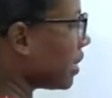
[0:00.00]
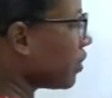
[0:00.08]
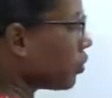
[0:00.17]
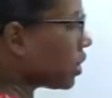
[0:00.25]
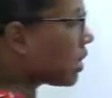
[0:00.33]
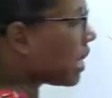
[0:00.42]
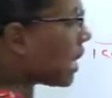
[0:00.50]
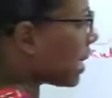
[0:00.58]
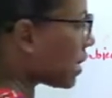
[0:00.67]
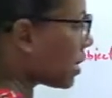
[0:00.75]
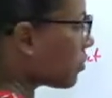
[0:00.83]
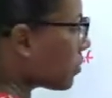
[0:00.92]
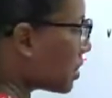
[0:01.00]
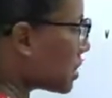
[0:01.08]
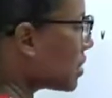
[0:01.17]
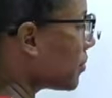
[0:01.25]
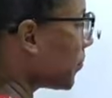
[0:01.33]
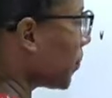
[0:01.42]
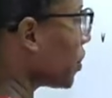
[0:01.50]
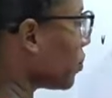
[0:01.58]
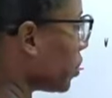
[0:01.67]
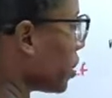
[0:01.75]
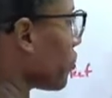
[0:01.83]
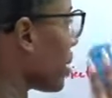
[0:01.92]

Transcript: And we're going to add them on the, we're going to